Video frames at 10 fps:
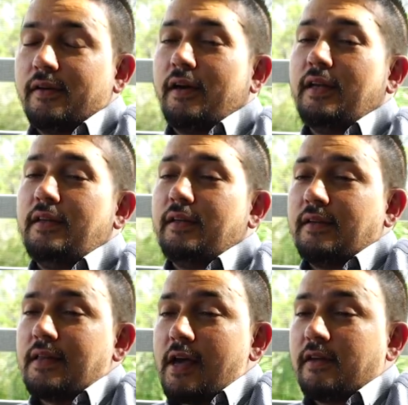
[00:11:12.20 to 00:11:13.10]
I did
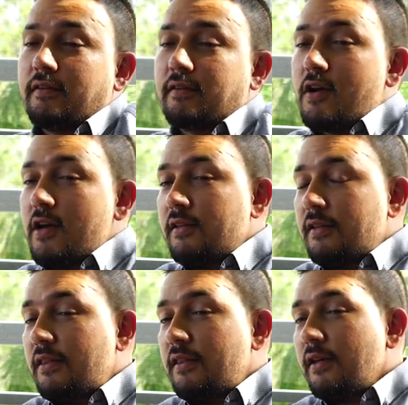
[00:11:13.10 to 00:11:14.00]
that kind of
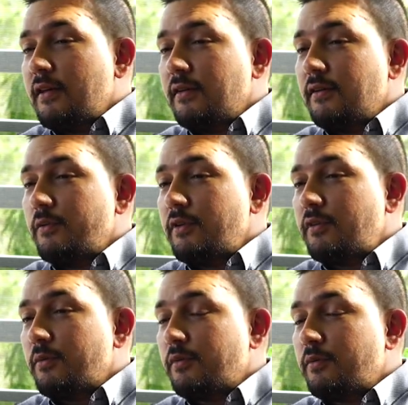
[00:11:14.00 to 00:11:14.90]
thing
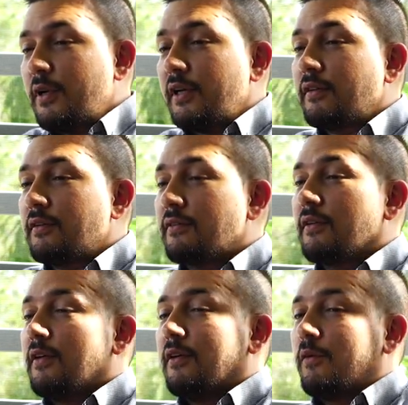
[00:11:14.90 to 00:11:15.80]
which was reckless
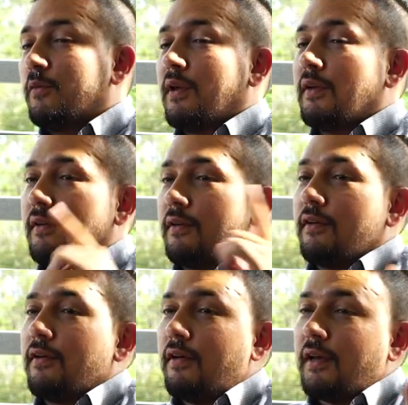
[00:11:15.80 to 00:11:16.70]
when
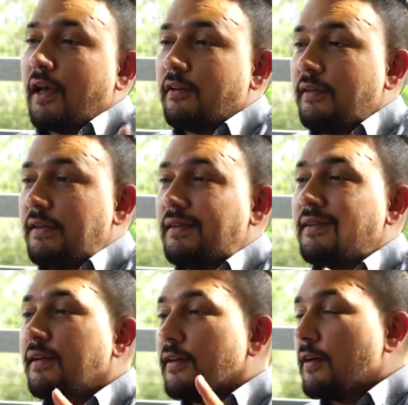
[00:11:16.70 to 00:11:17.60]
I actually
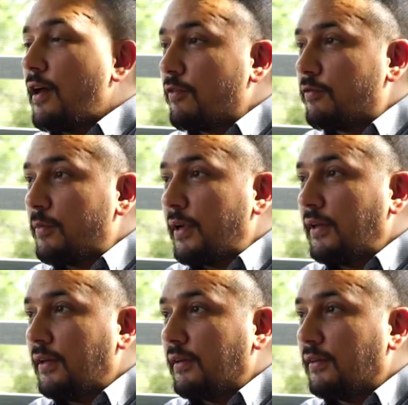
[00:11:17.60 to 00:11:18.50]
didn't have money.